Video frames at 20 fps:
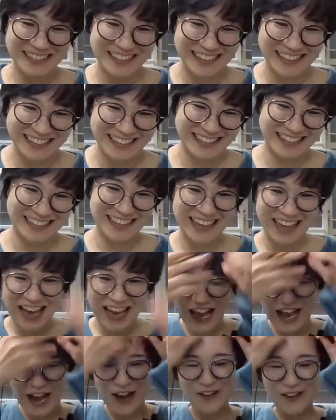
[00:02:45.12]
exciting.
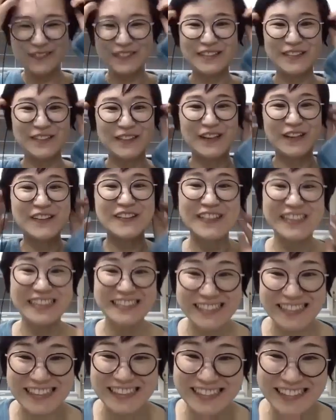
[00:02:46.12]
Um, so
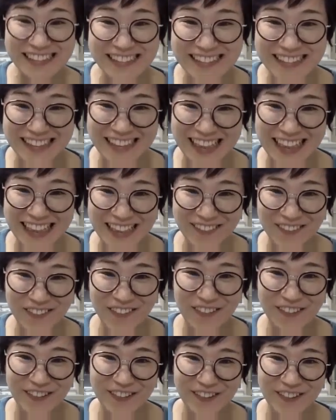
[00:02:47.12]
congratulations again
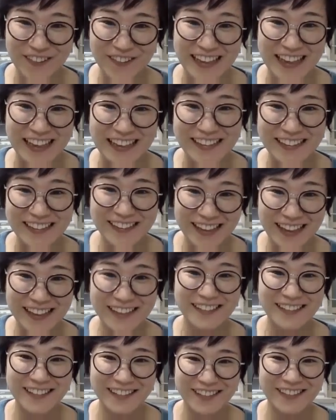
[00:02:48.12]
for your 10
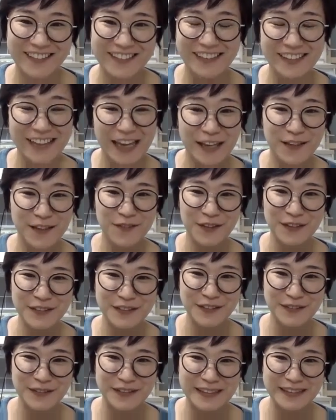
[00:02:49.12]
10 year
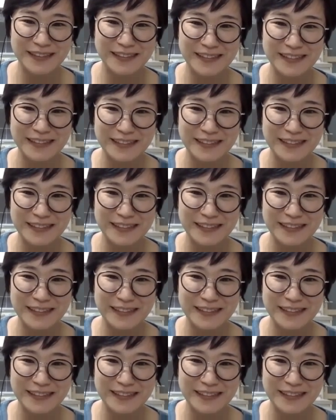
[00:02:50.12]
anniversary. Thank